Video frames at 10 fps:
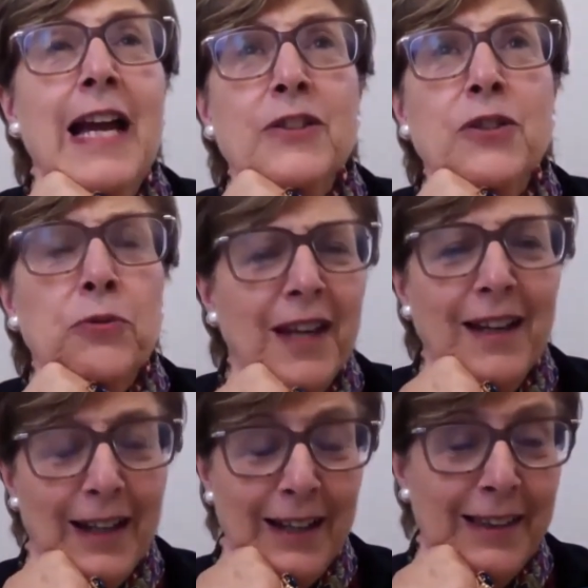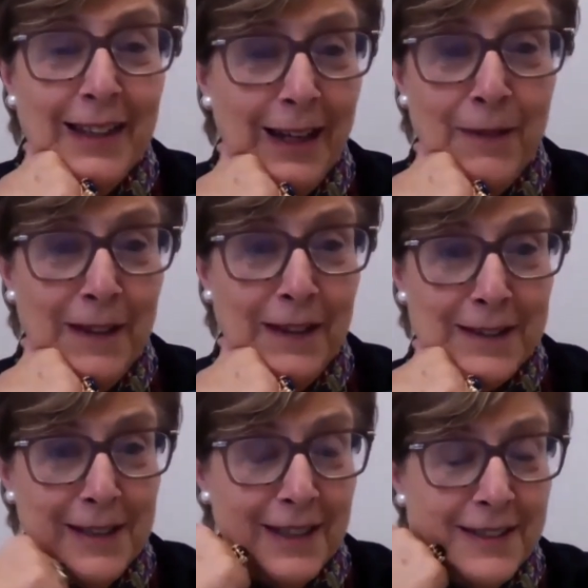So yeah, I think
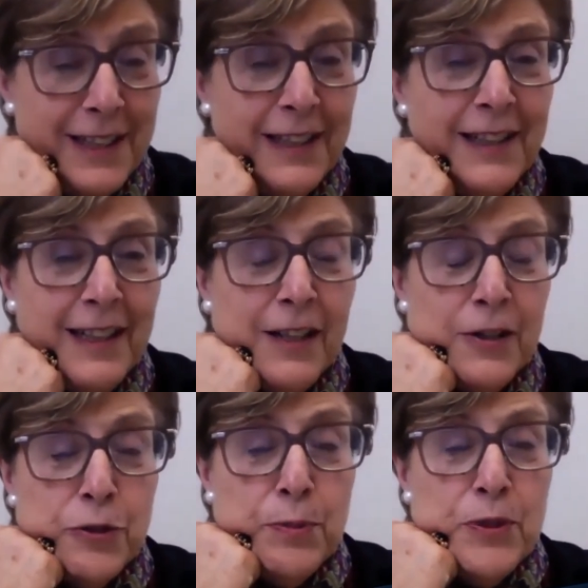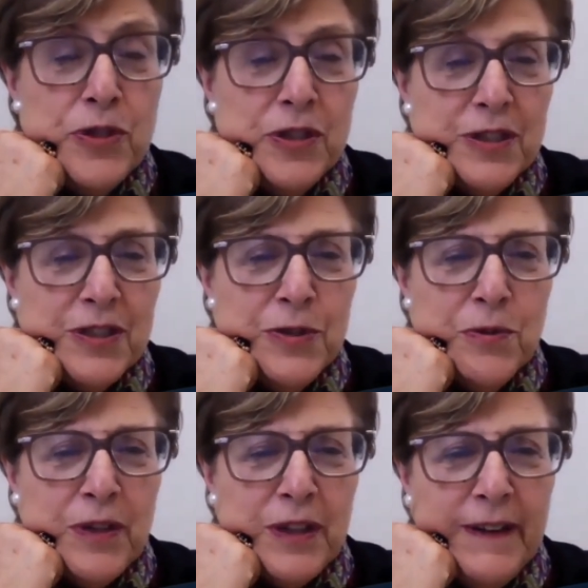it's an exciting contribution to
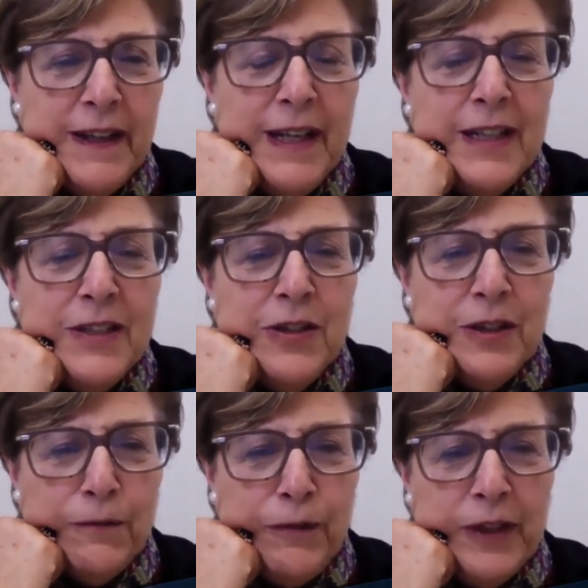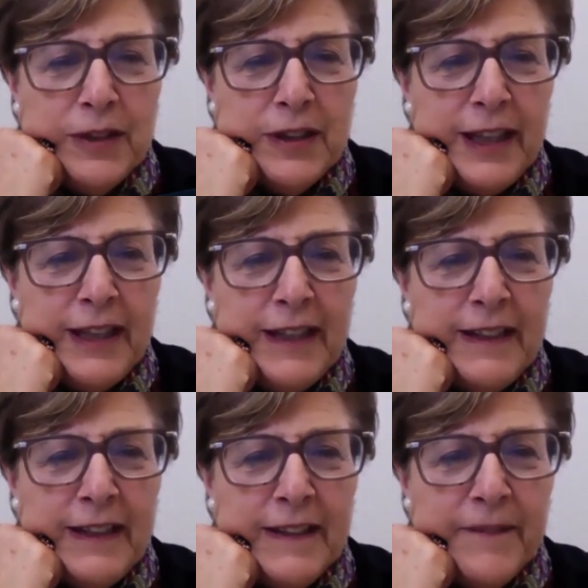the field,
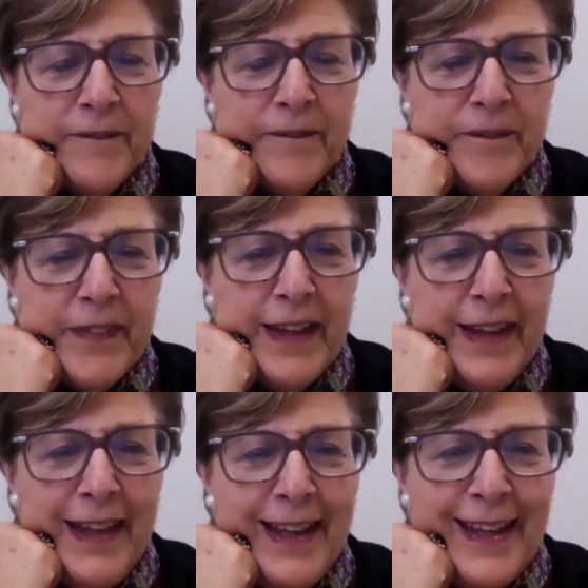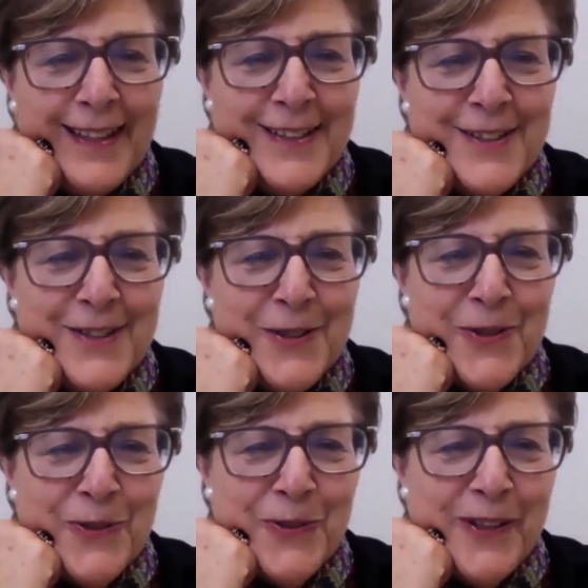and
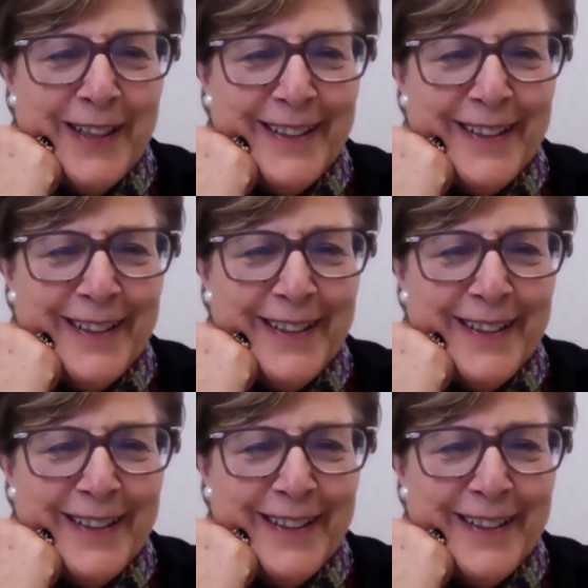so